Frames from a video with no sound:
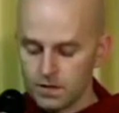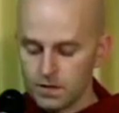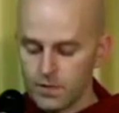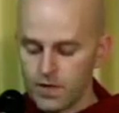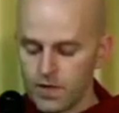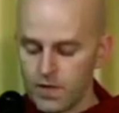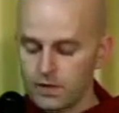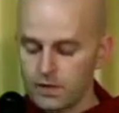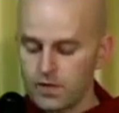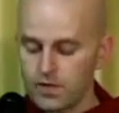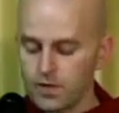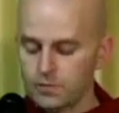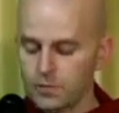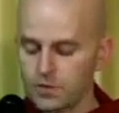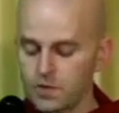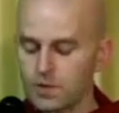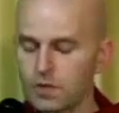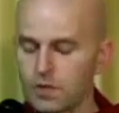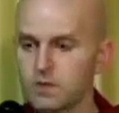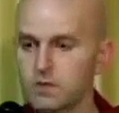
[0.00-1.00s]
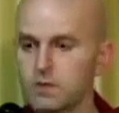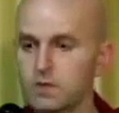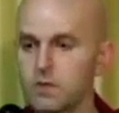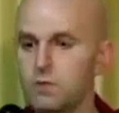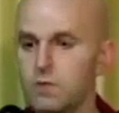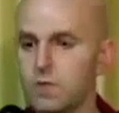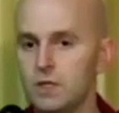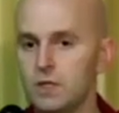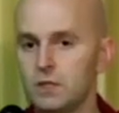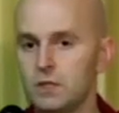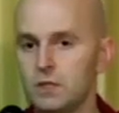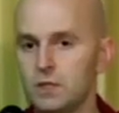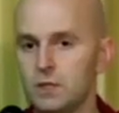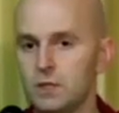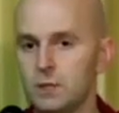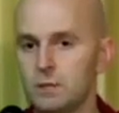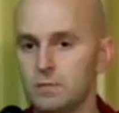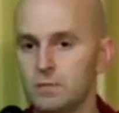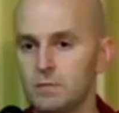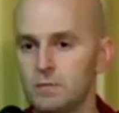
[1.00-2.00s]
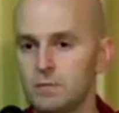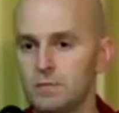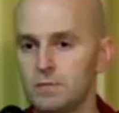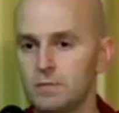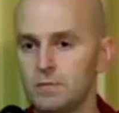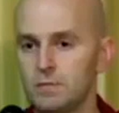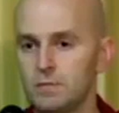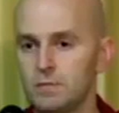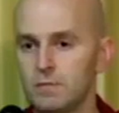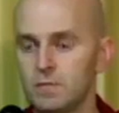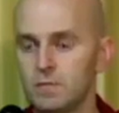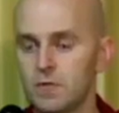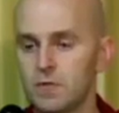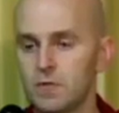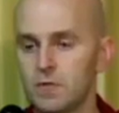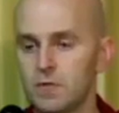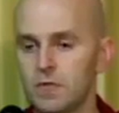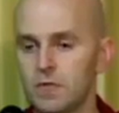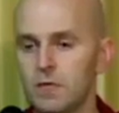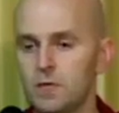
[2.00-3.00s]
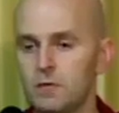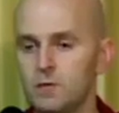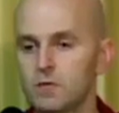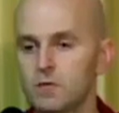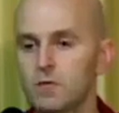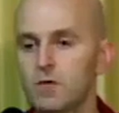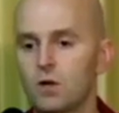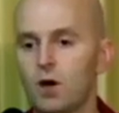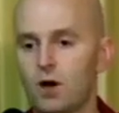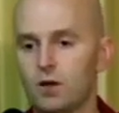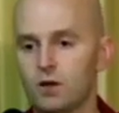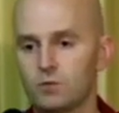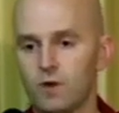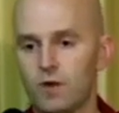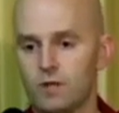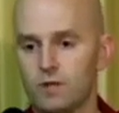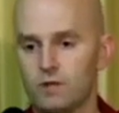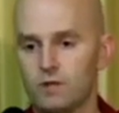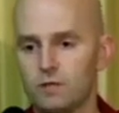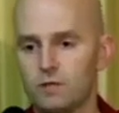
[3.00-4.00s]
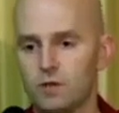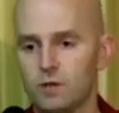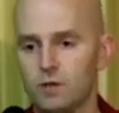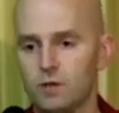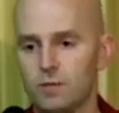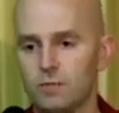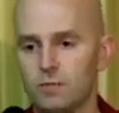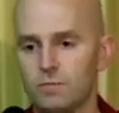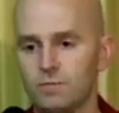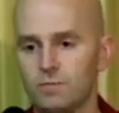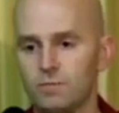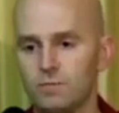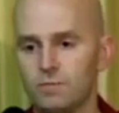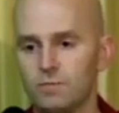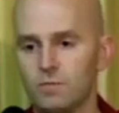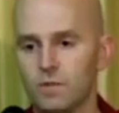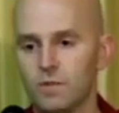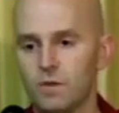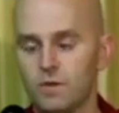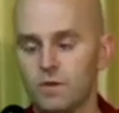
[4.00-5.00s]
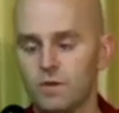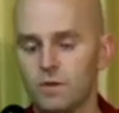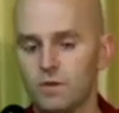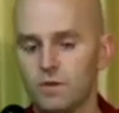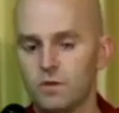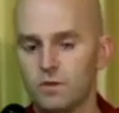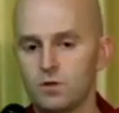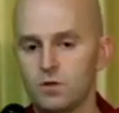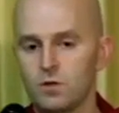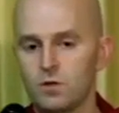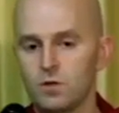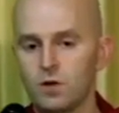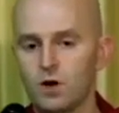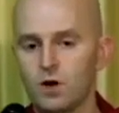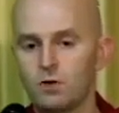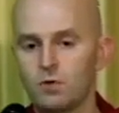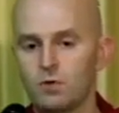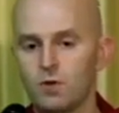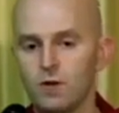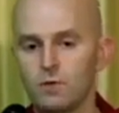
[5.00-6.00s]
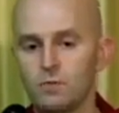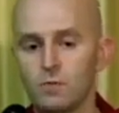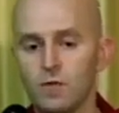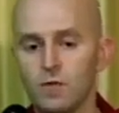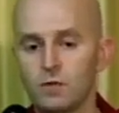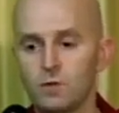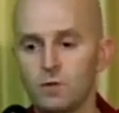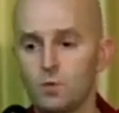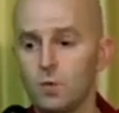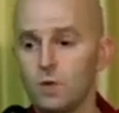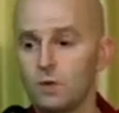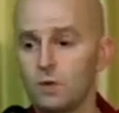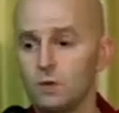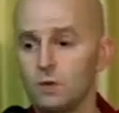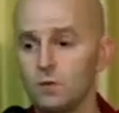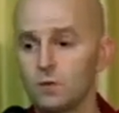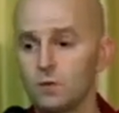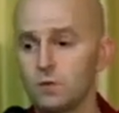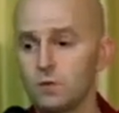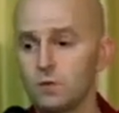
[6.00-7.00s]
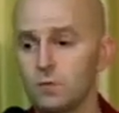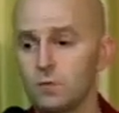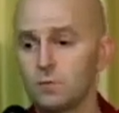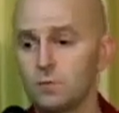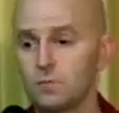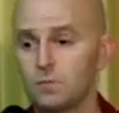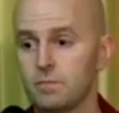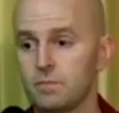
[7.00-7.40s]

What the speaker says: a man named Samiti. And he was a cartwright's son. So a cartwright makes wheels.